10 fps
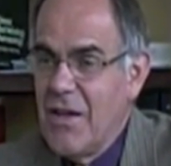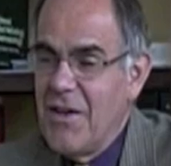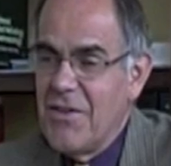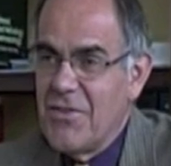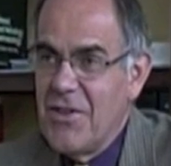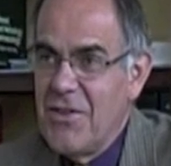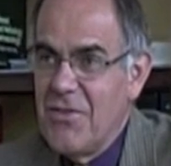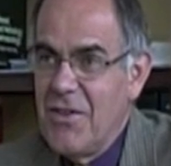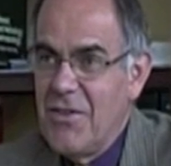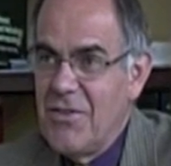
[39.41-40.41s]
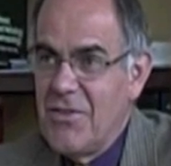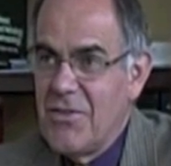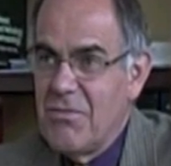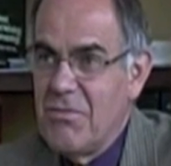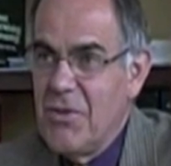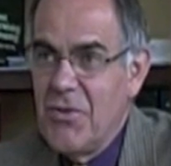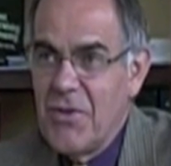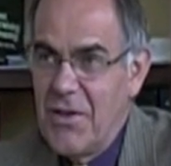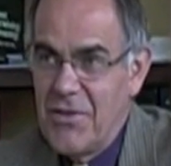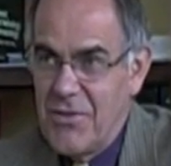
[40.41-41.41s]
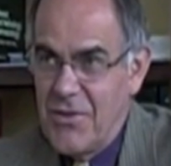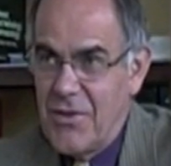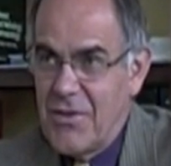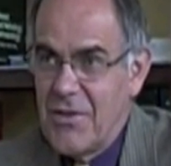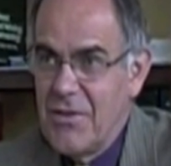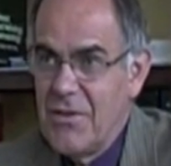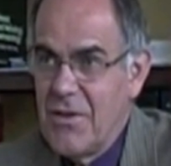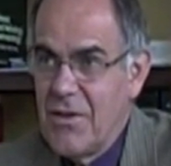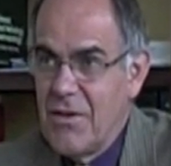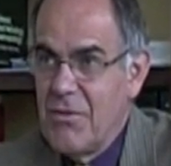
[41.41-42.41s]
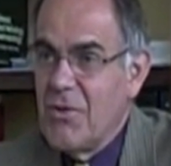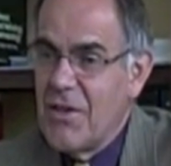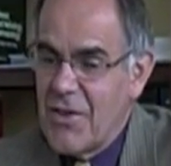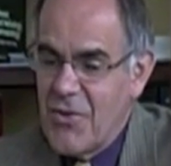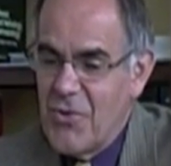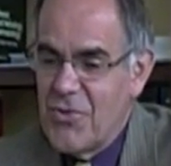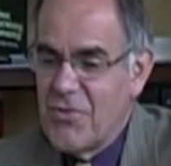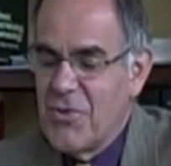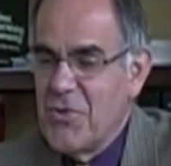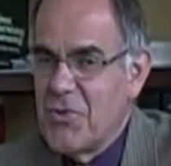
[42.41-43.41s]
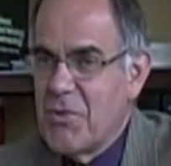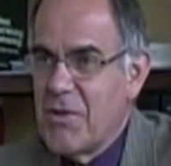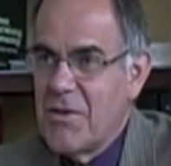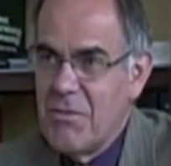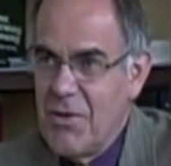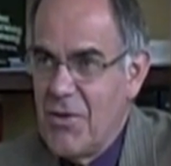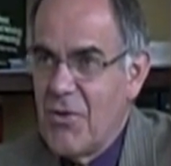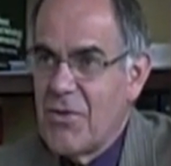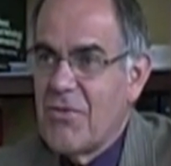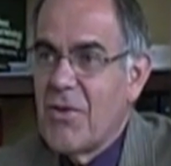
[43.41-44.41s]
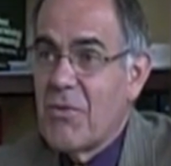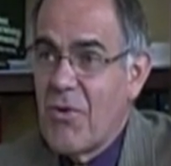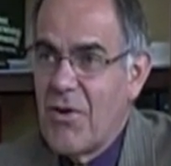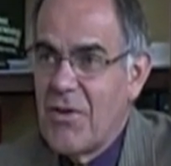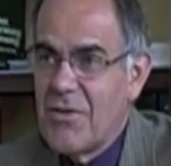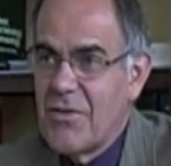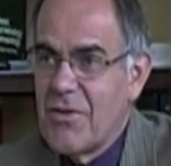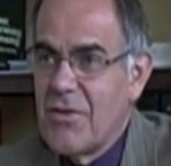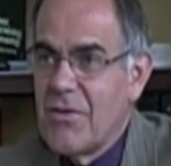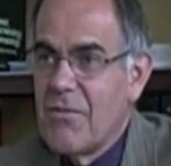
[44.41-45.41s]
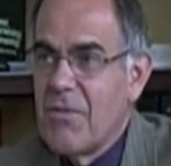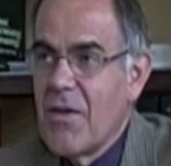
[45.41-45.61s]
And in a state of ease, you don't get sick. You can get colds and flus, but I mean, you don't develop chronic disease.